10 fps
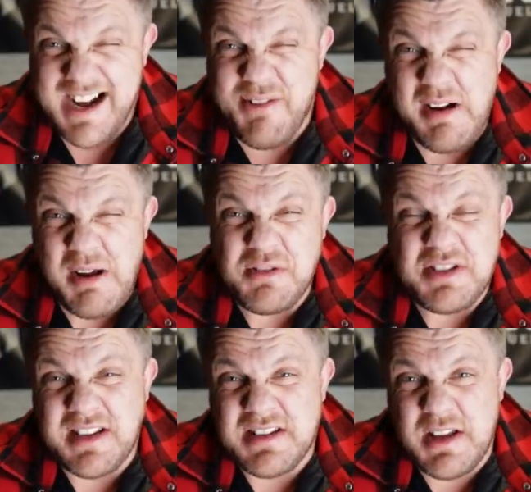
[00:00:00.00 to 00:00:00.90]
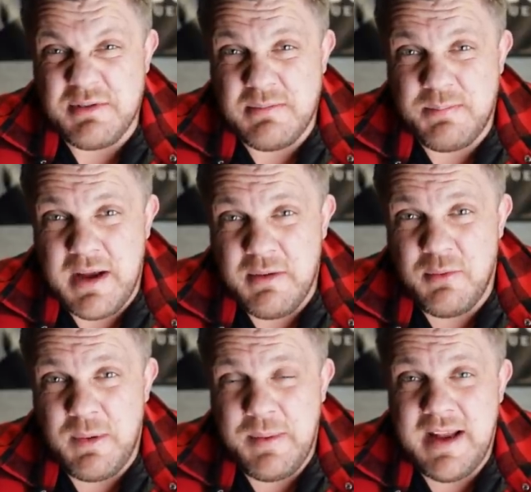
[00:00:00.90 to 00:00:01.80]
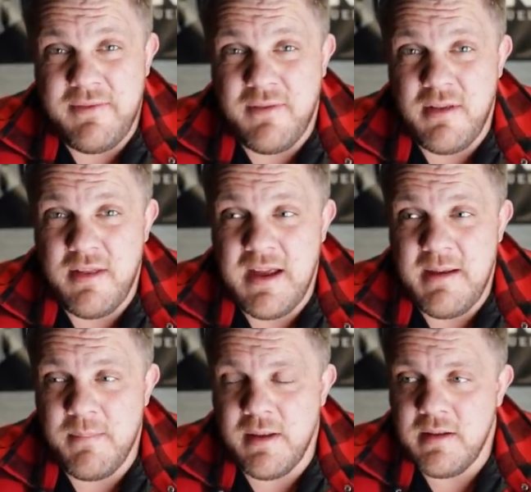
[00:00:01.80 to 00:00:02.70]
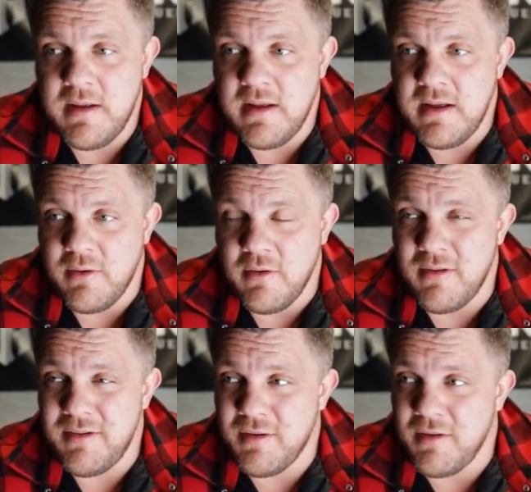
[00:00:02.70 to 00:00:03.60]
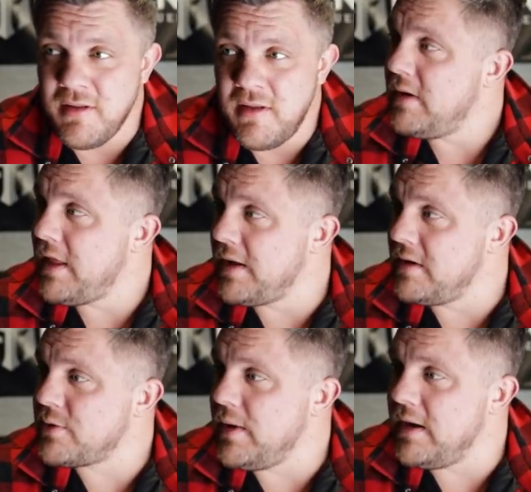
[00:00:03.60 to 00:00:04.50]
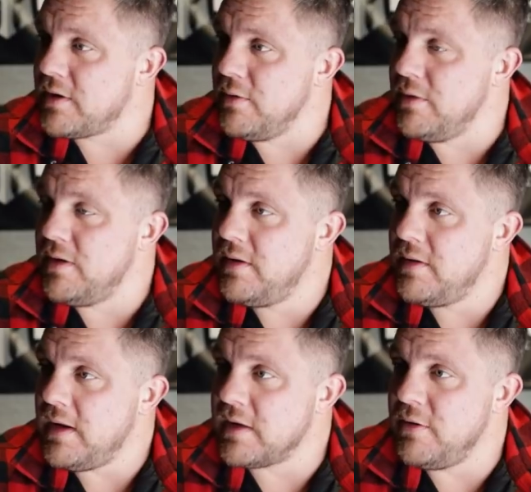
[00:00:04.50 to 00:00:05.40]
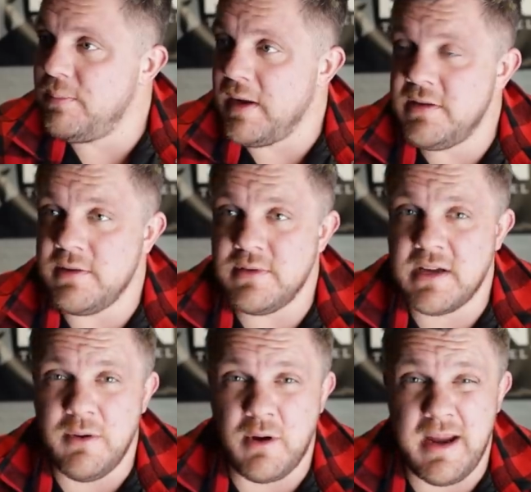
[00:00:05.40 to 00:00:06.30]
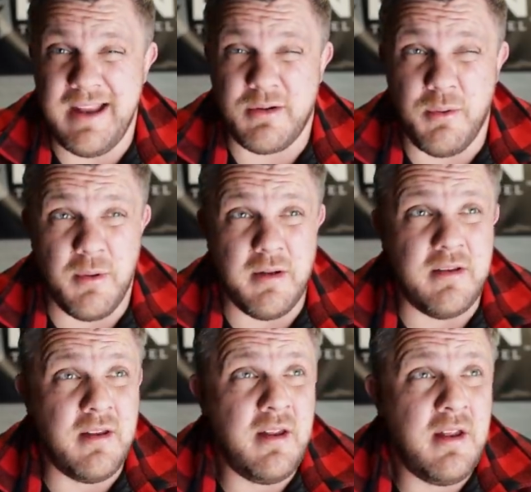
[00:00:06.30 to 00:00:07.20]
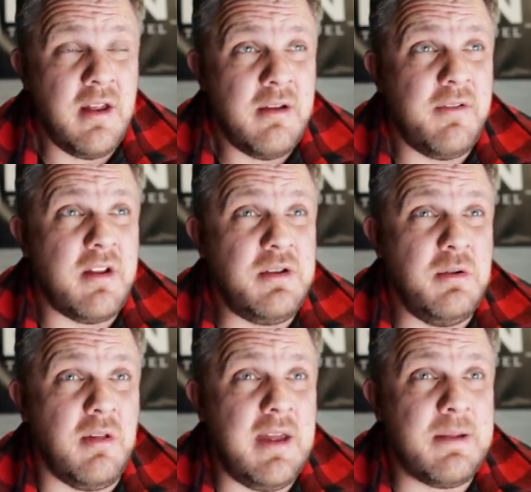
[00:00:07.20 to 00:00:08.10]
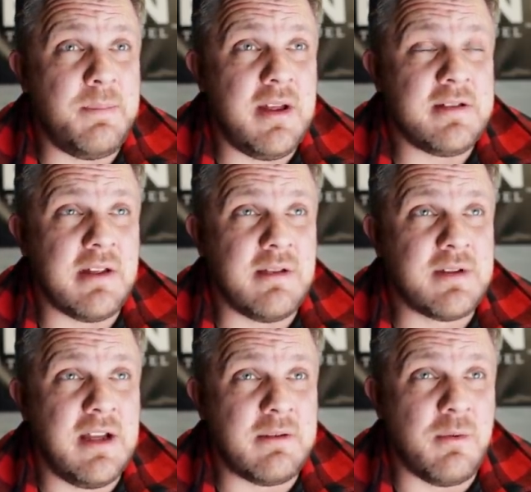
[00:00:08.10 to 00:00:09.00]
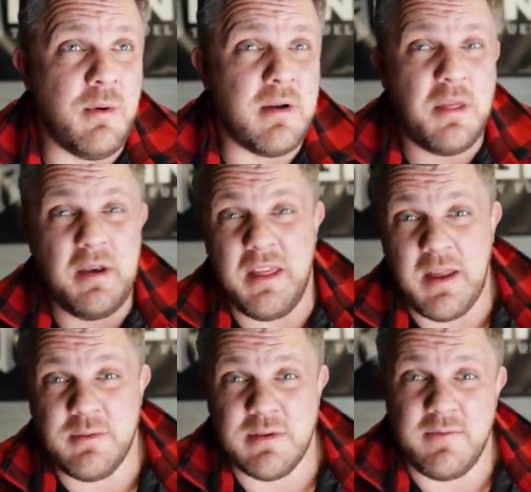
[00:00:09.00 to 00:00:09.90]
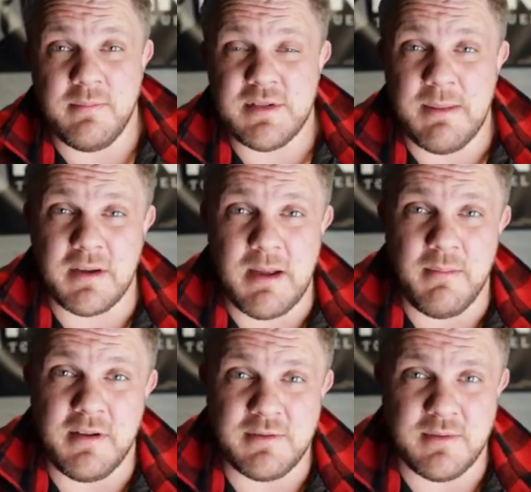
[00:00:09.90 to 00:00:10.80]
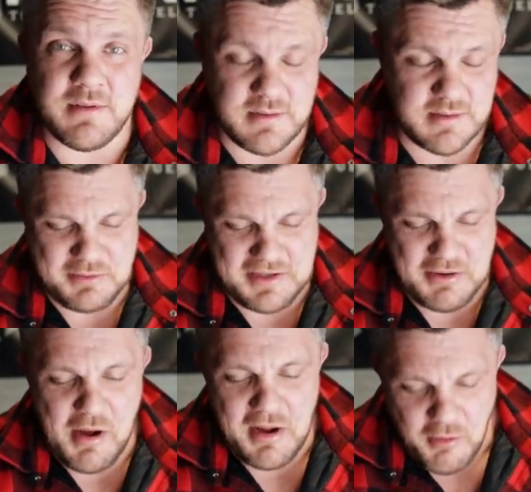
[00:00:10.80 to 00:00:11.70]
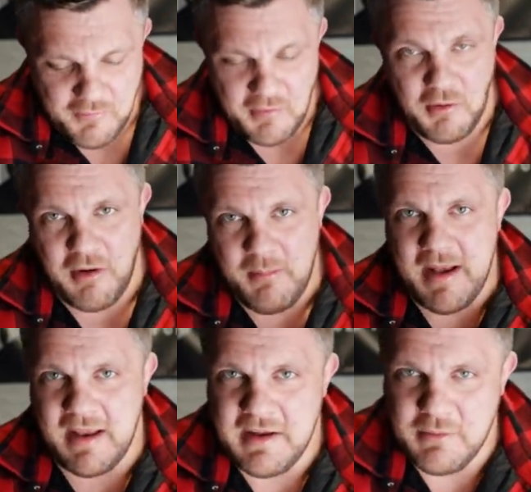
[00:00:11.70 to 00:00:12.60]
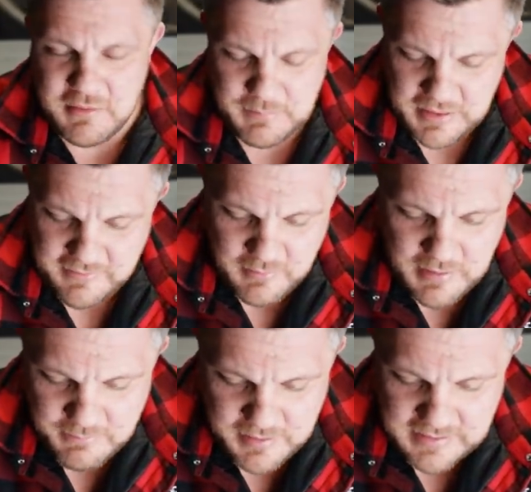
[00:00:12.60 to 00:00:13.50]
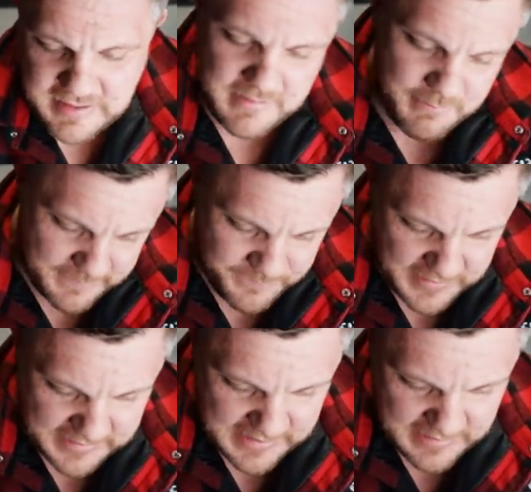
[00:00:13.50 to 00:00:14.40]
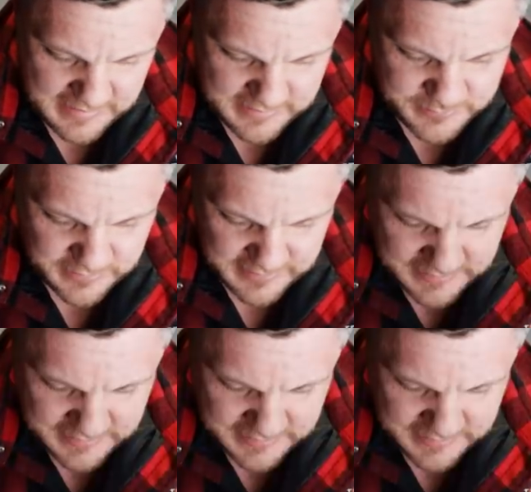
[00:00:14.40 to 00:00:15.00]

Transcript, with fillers: around £6,000 we paid for them, uh, all in all. I think it's quite a good, a good price. I was getting quoted for a new leg press, I think I was getting quoted 3,000 from some companies, which is an awful lot of money, you know, to pay for one bit of kit. But again, it is what it